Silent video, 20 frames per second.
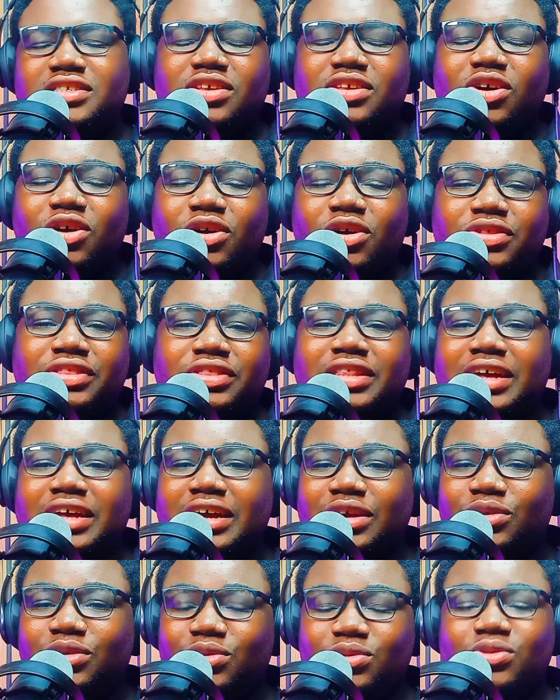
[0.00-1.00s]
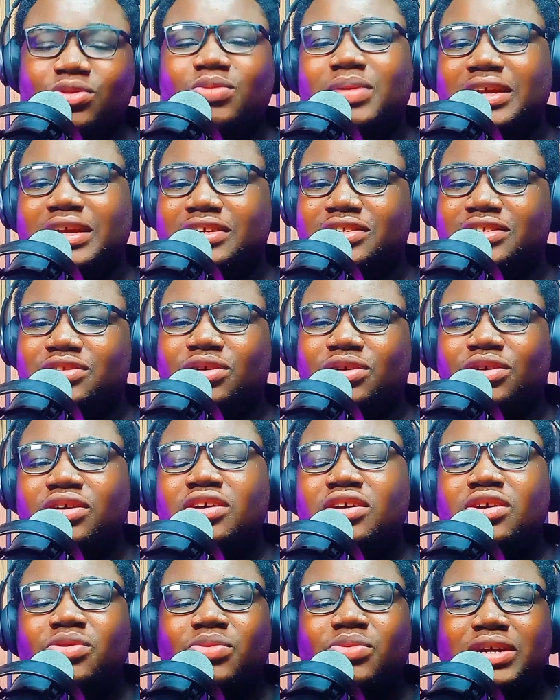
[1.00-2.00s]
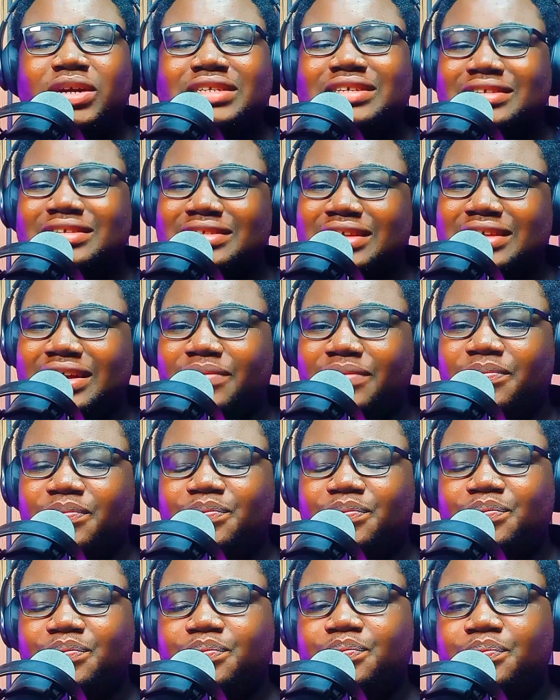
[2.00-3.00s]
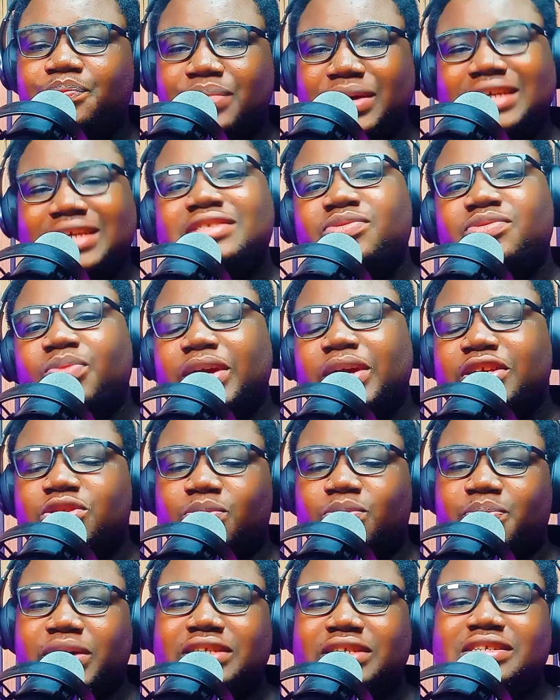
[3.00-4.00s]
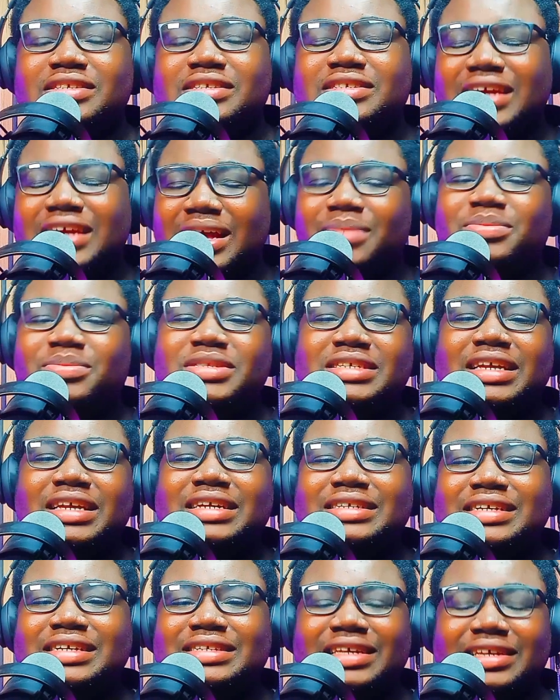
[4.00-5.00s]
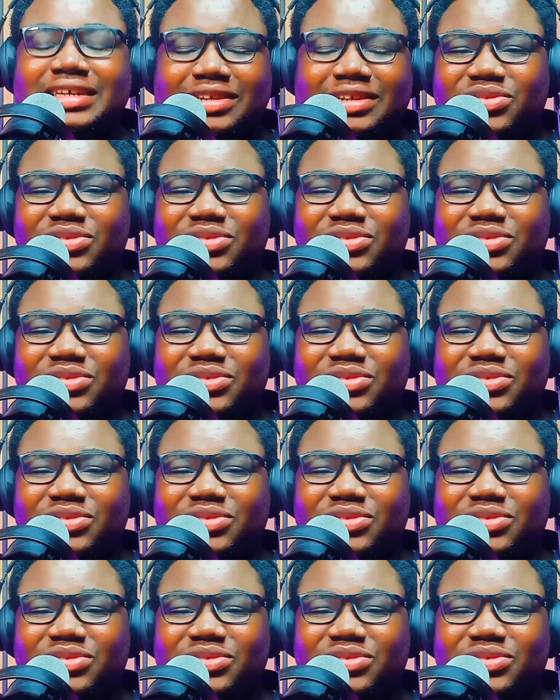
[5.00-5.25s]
on the Google Play Store, which is the best way to purchase MTN data and the most